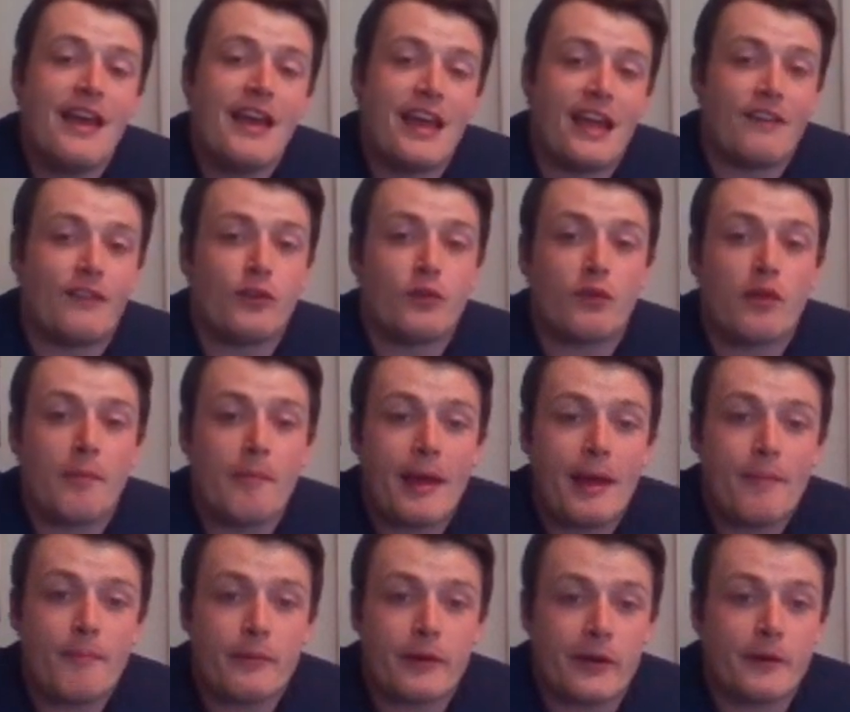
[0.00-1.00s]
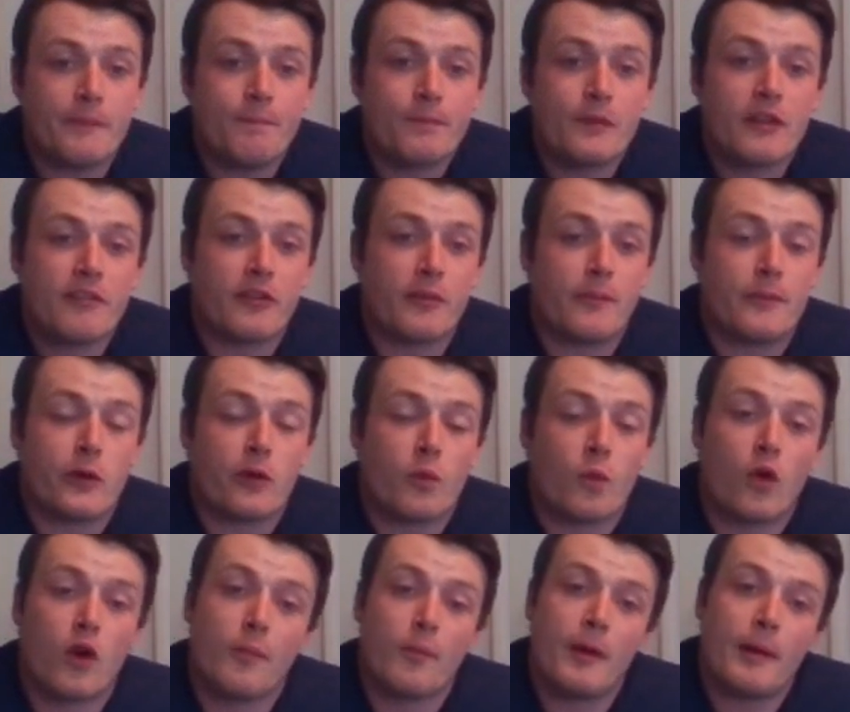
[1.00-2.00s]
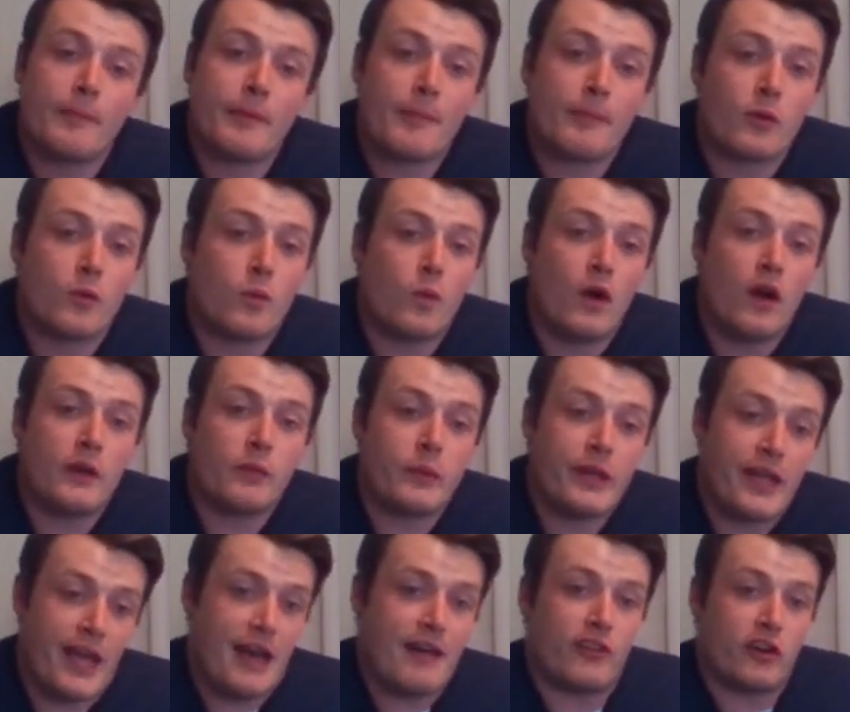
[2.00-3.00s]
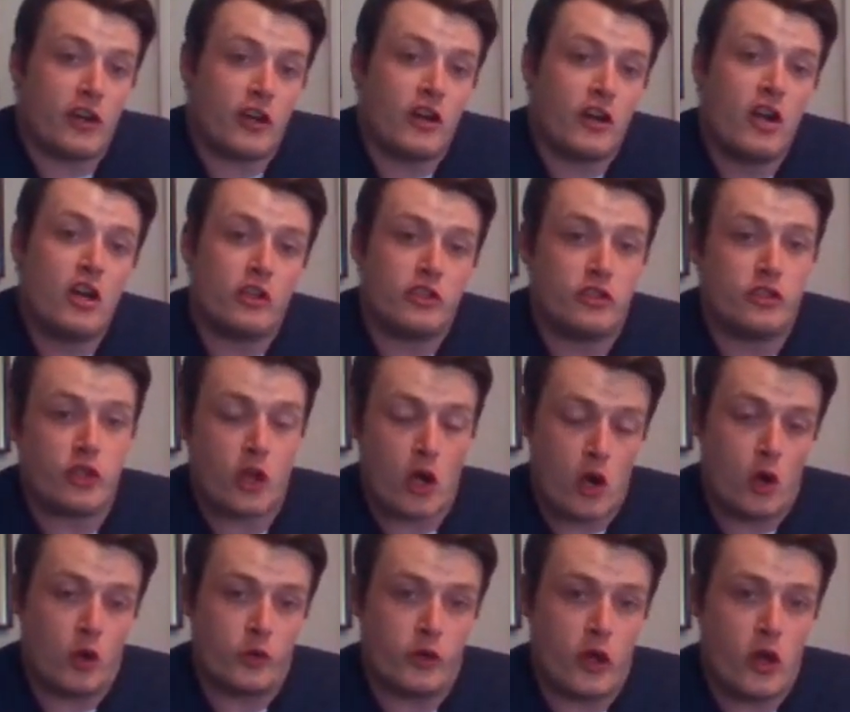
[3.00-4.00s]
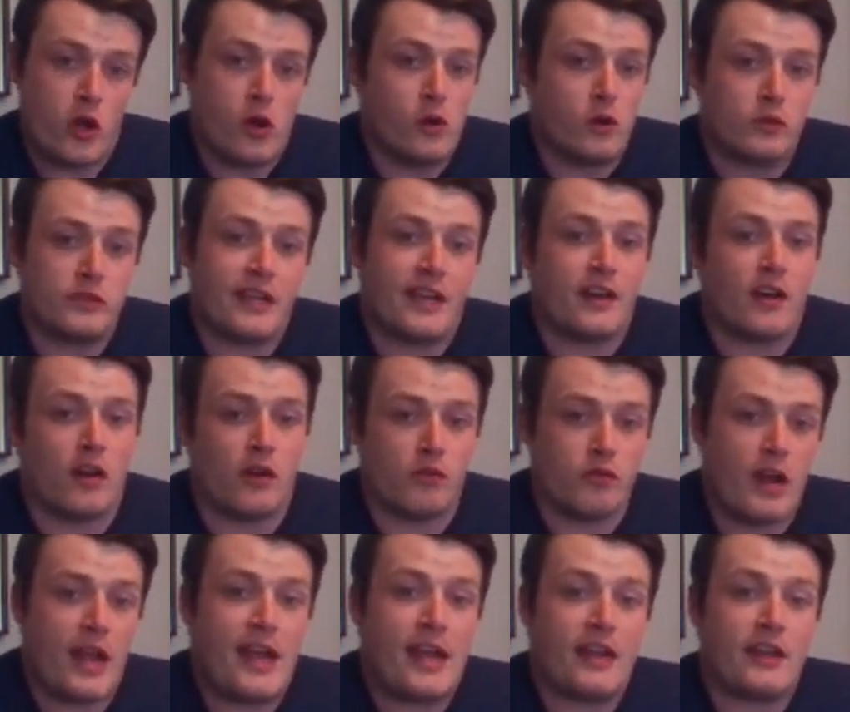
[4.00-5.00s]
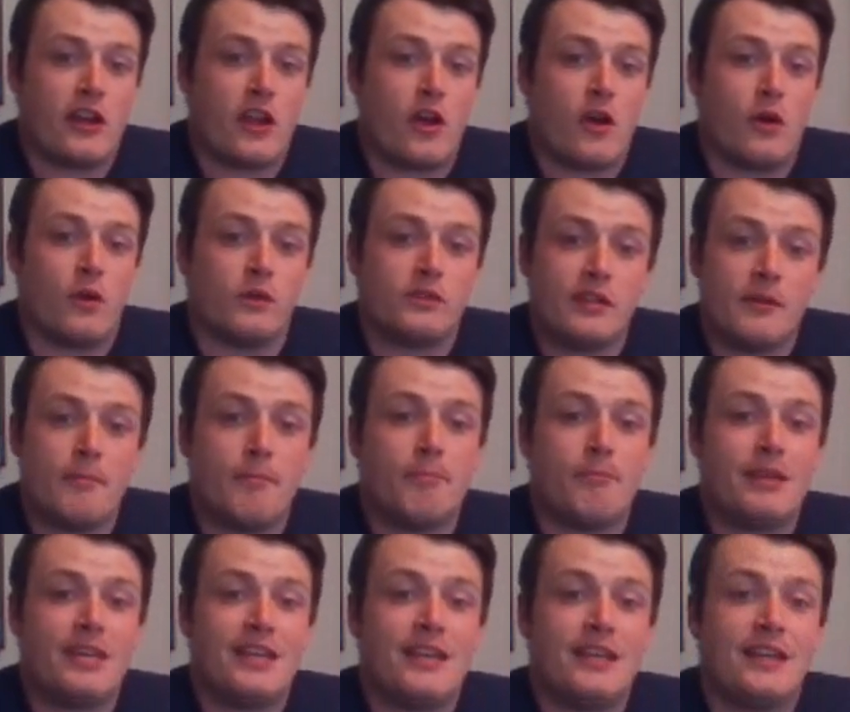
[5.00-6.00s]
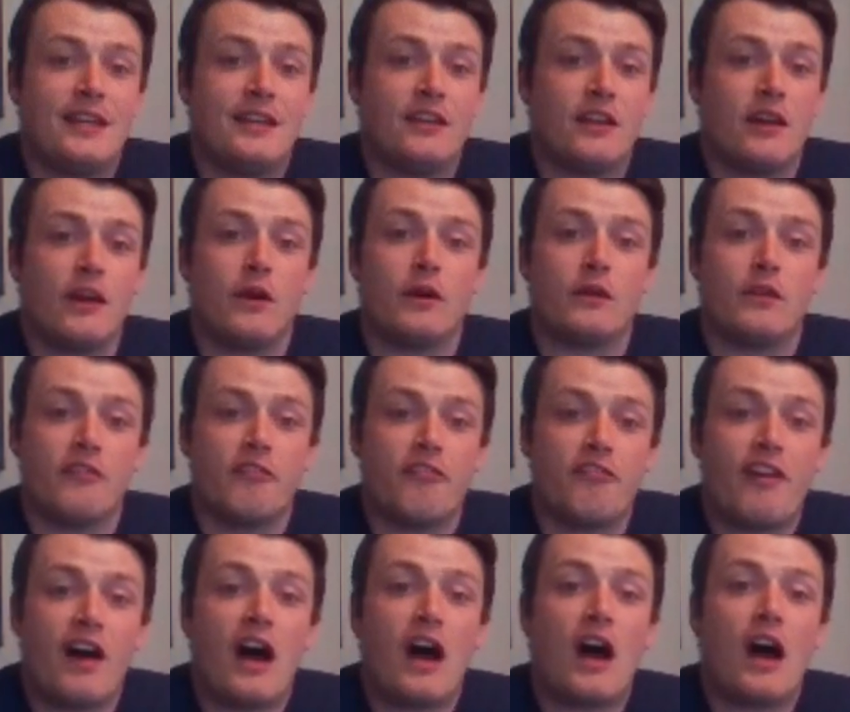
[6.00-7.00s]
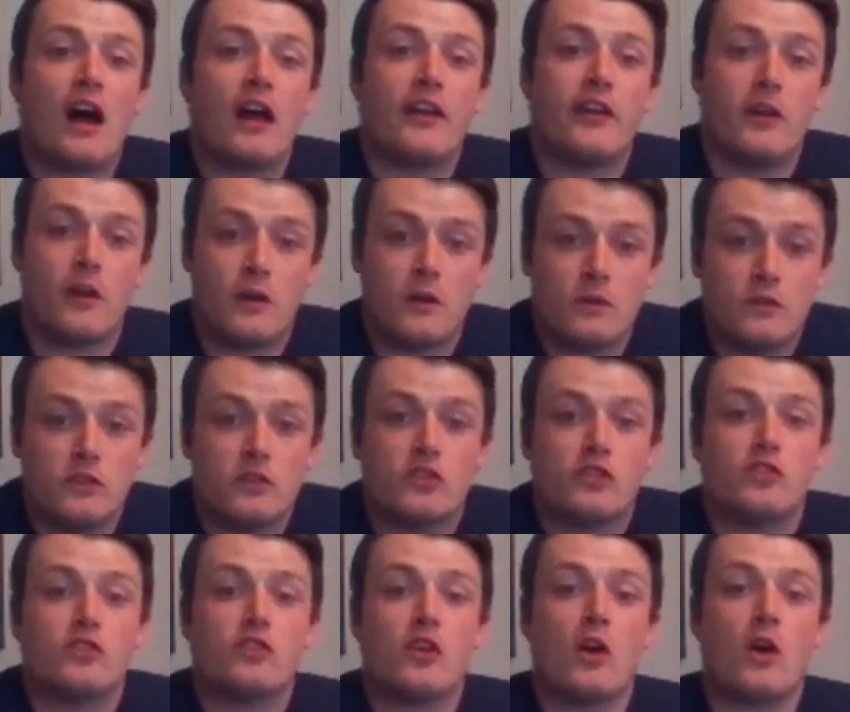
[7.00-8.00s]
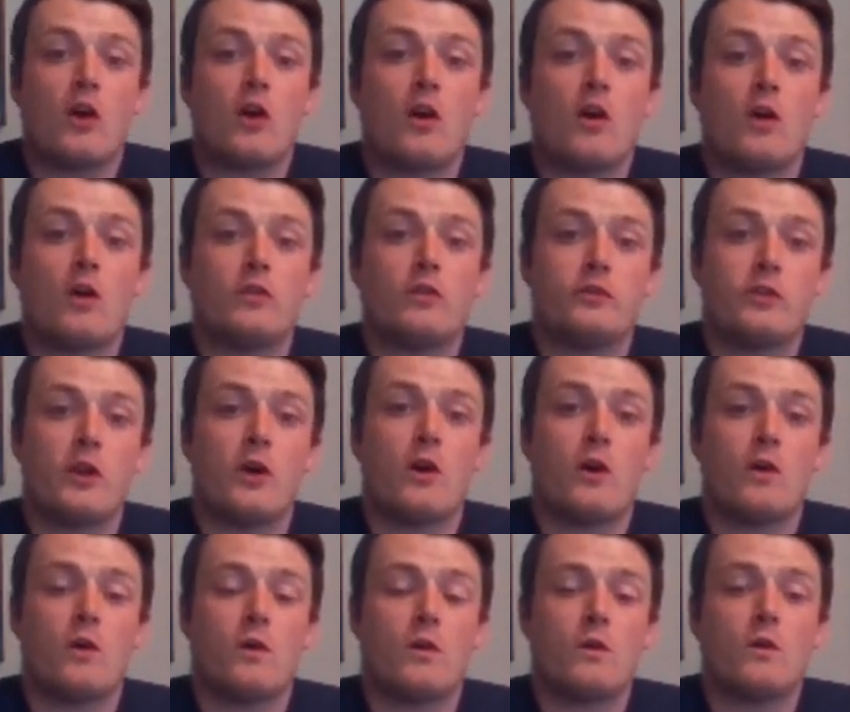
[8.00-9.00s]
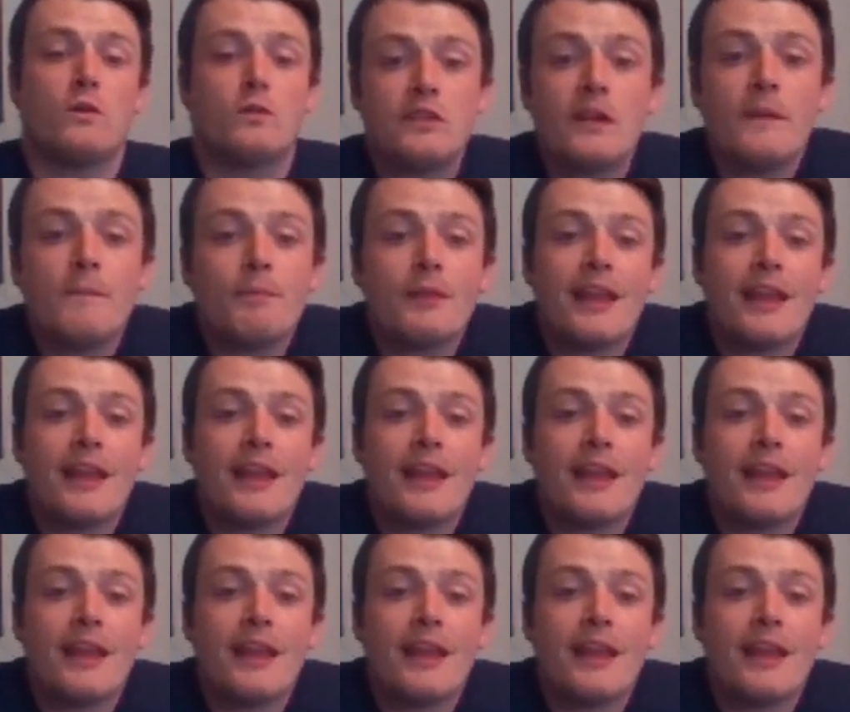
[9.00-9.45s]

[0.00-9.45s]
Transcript: If you remember from your warm-up number 1, we have our do note and our re note, mi note, fa note, sol note.